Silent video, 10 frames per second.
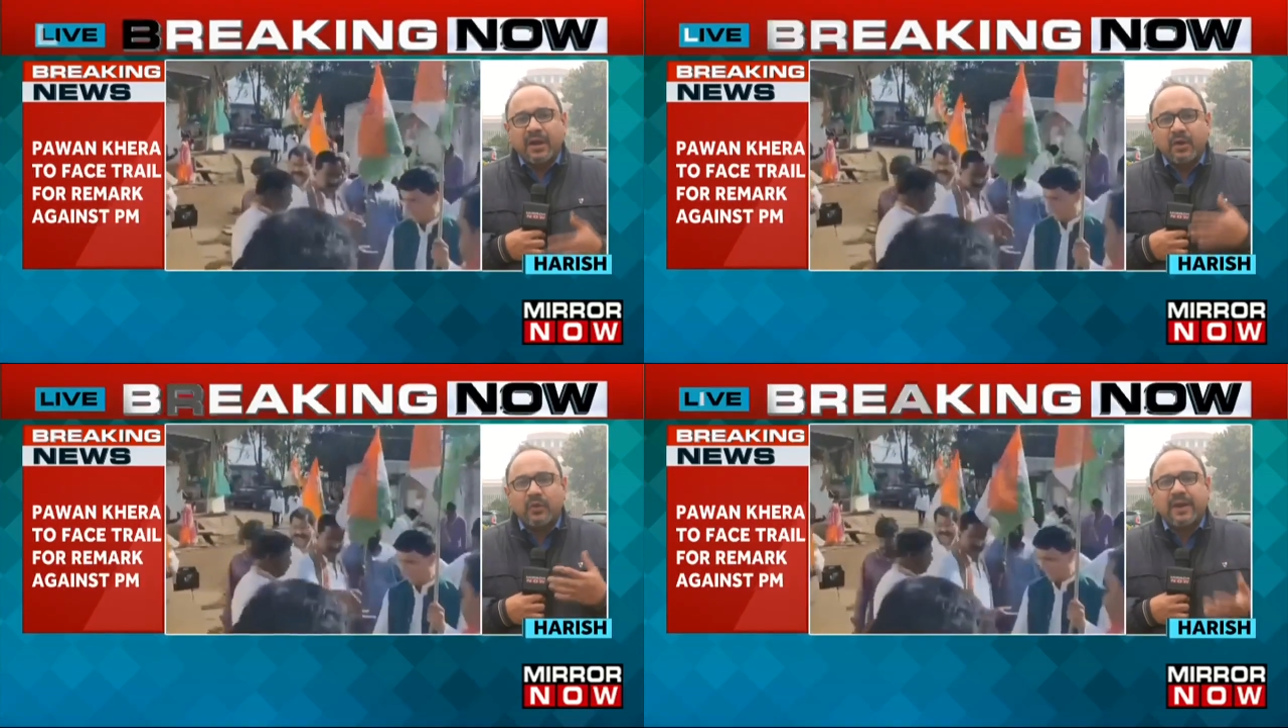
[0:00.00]

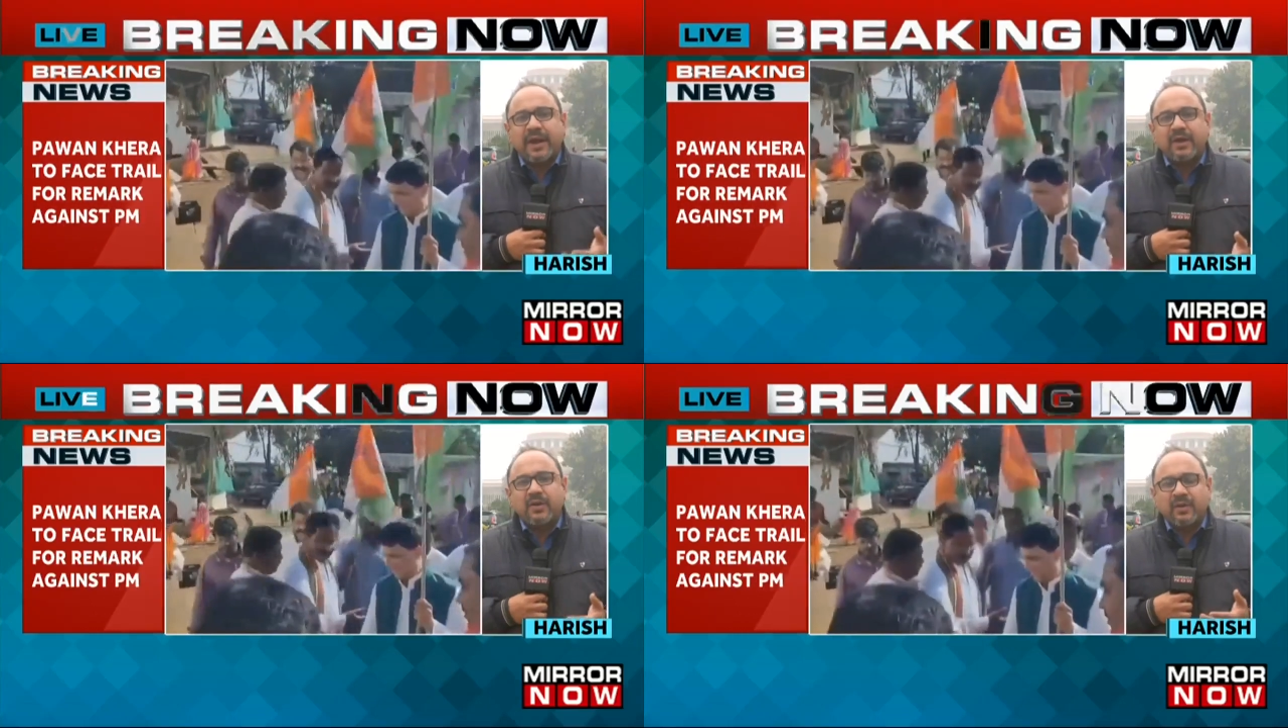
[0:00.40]
you
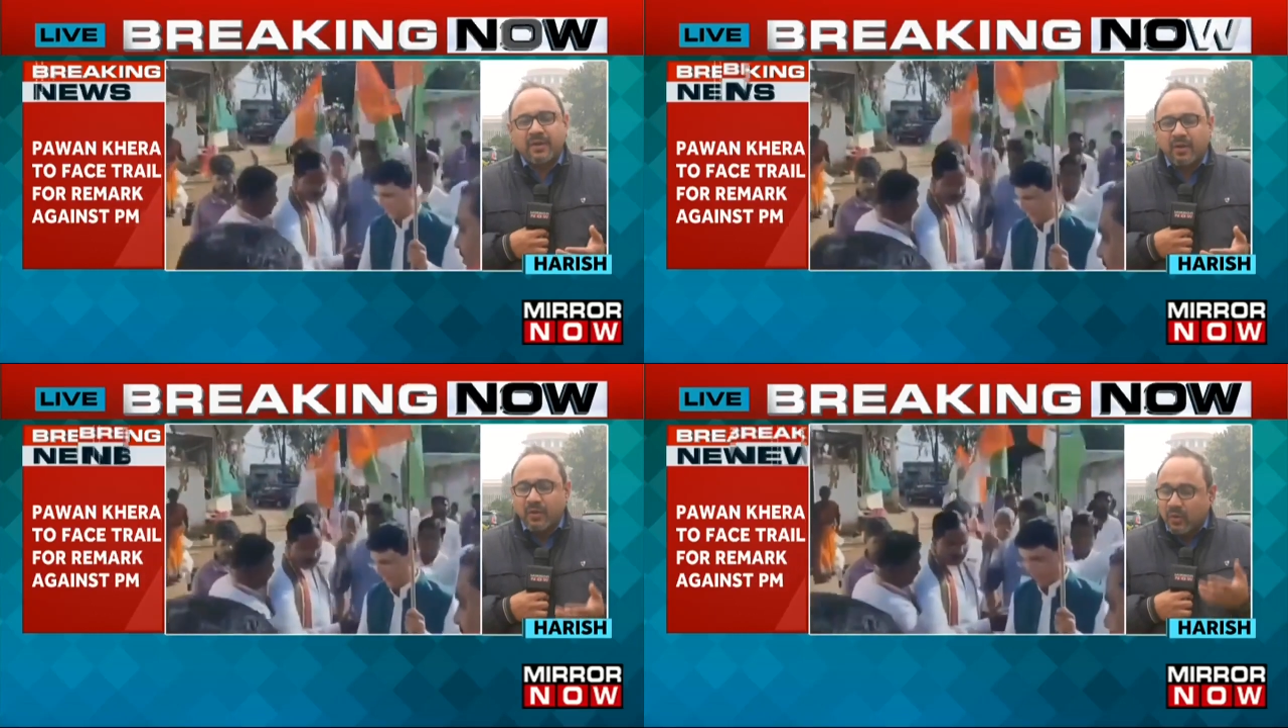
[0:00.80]
try you,
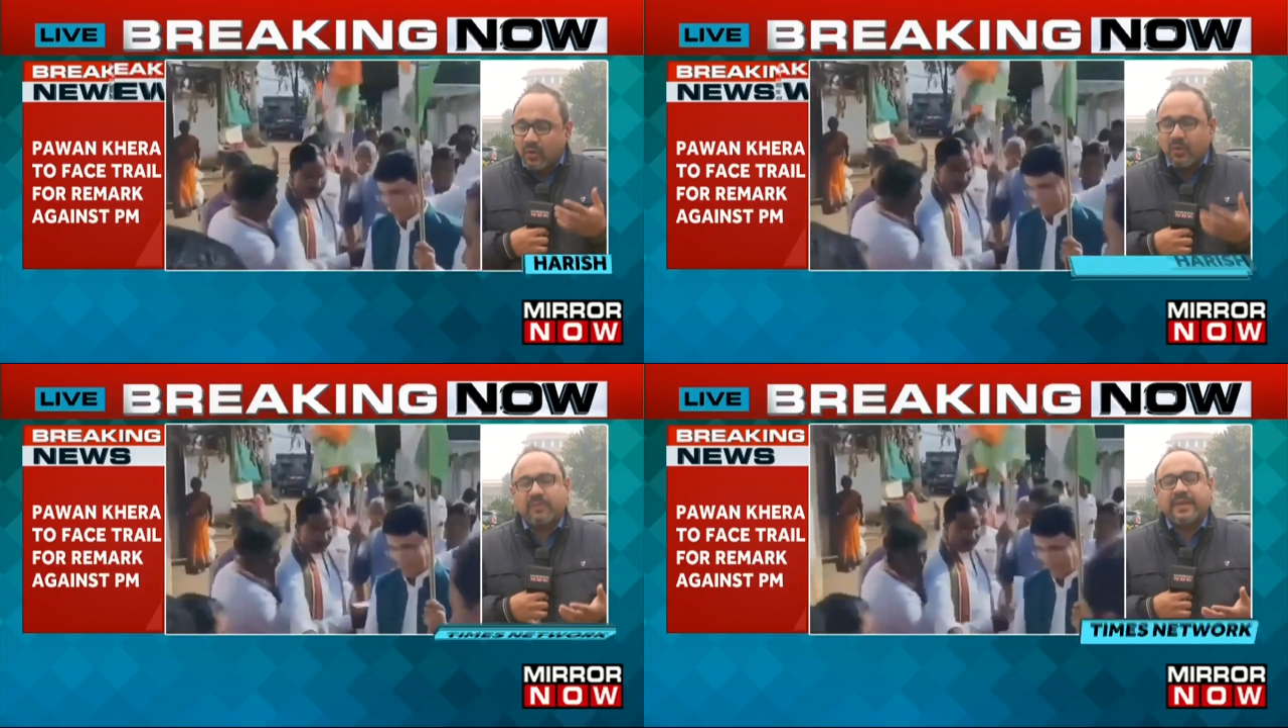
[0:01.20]

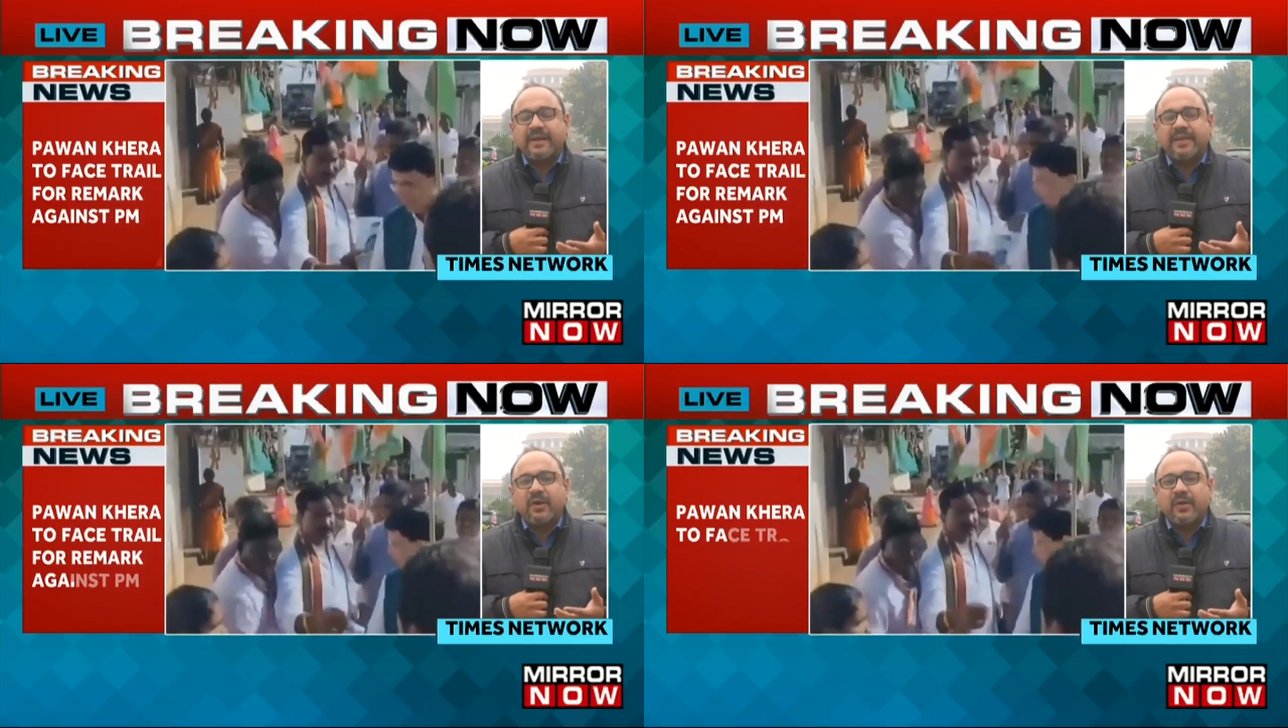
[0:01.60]
you
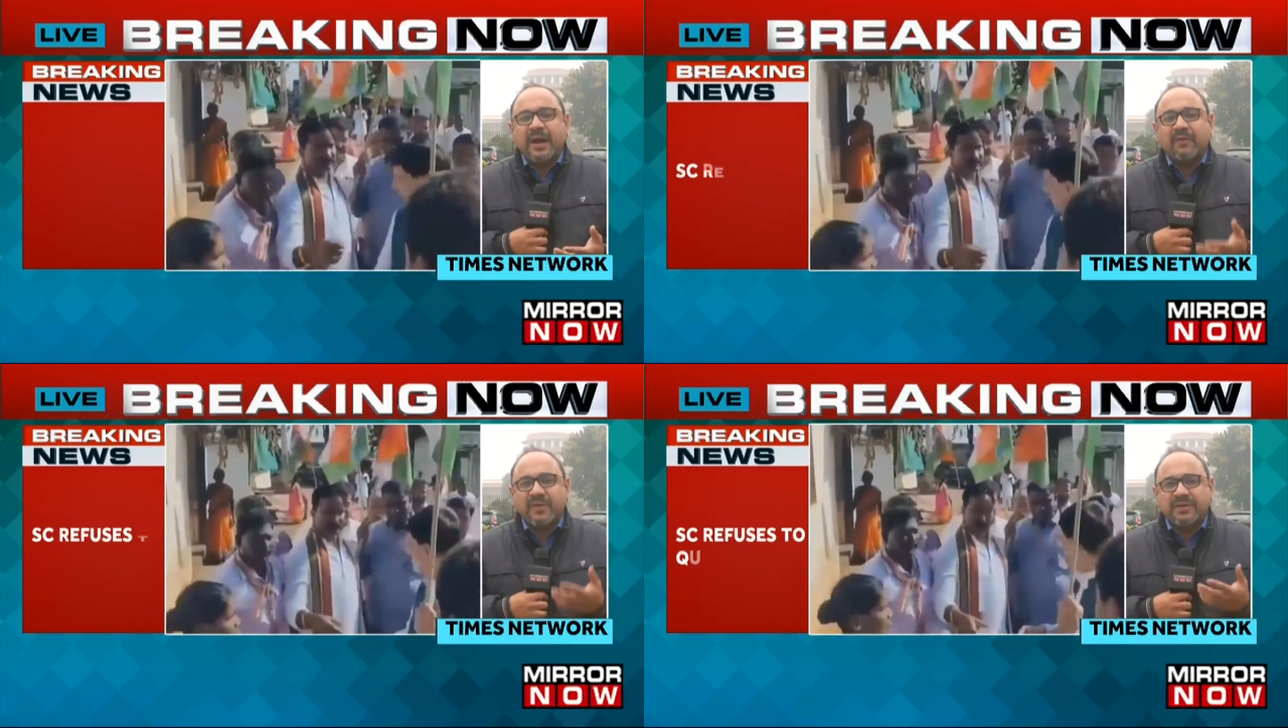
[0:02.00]
think that you
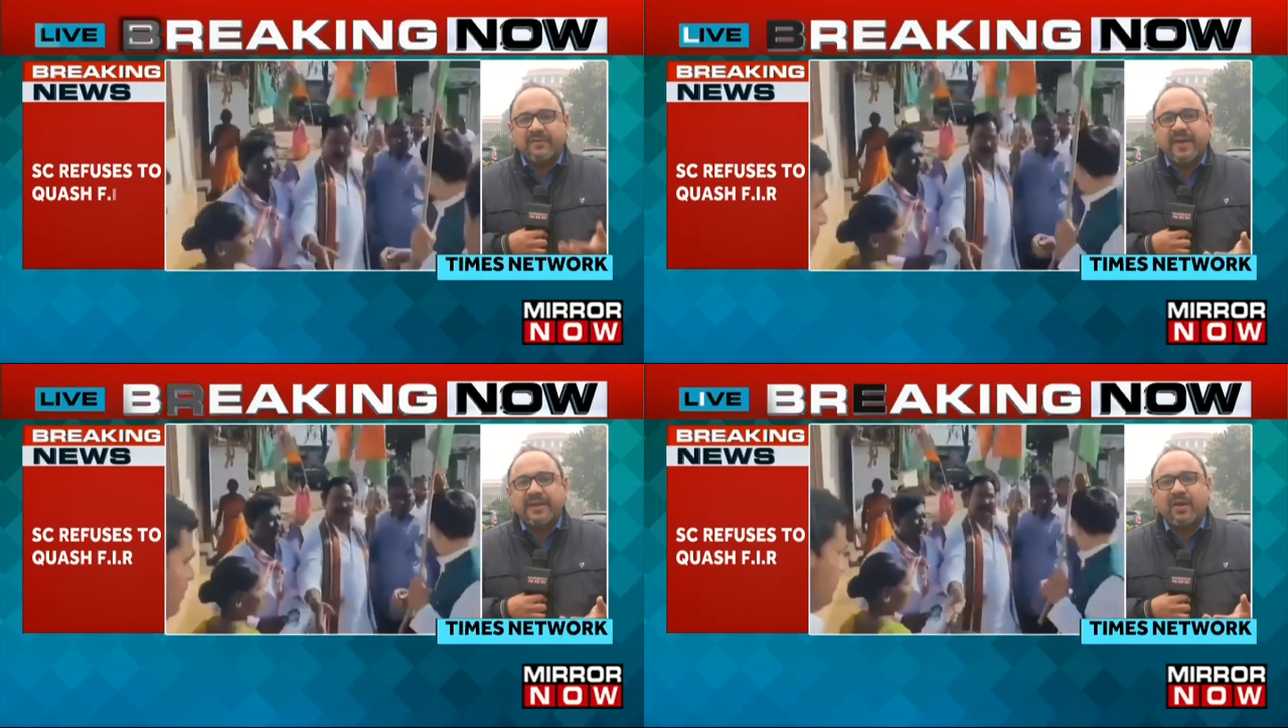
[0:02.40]
can wish
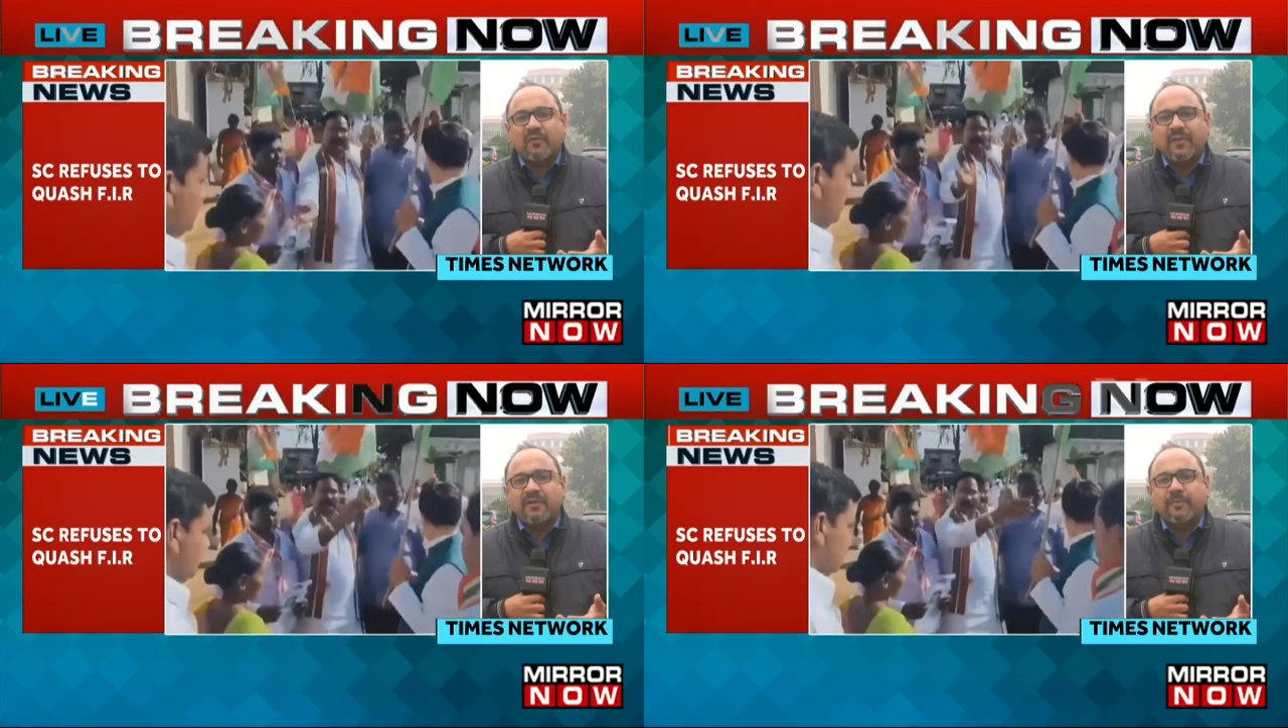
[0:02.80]
away the offense mm-hmm.